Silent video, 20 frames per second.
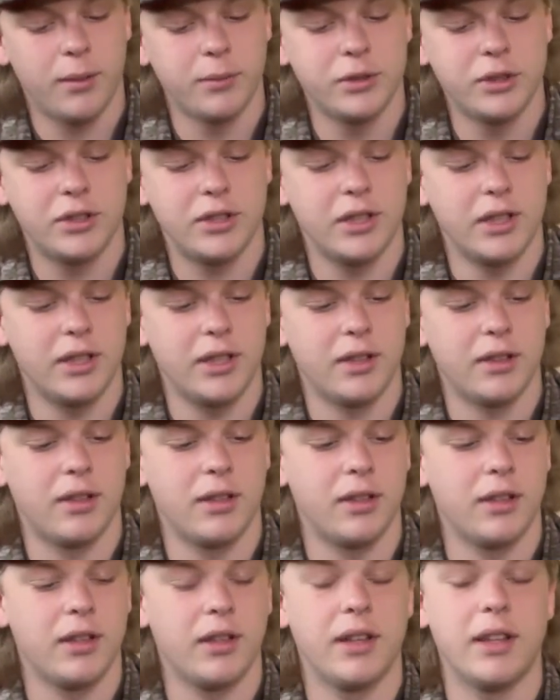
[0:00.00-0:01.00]
just gonna
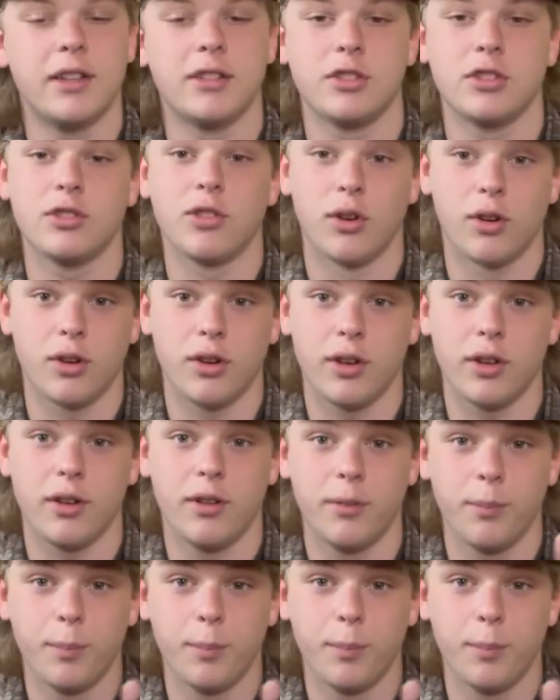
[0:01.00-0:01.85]
get started.